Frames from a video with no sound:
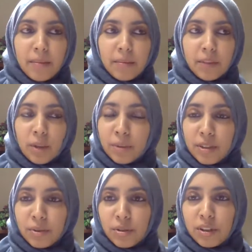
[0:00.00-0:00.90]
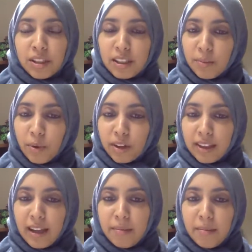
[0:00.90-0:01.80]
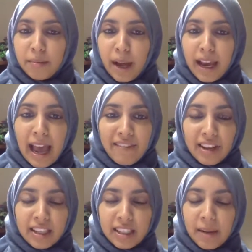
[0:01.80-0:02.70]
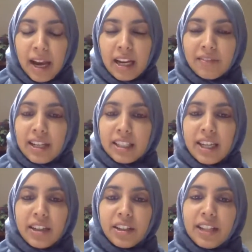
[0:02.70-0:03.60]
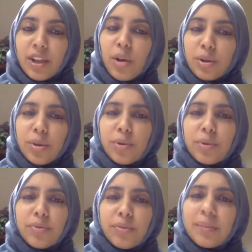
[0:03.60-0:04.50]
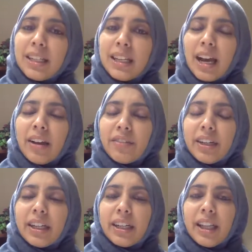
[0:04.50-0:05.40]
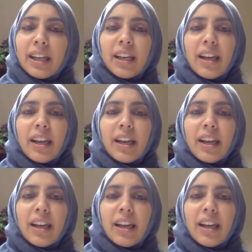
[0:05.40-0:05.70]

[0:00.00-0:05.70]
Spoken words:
your Muslim students and support them by having some kind of get together. That's also, for me, very like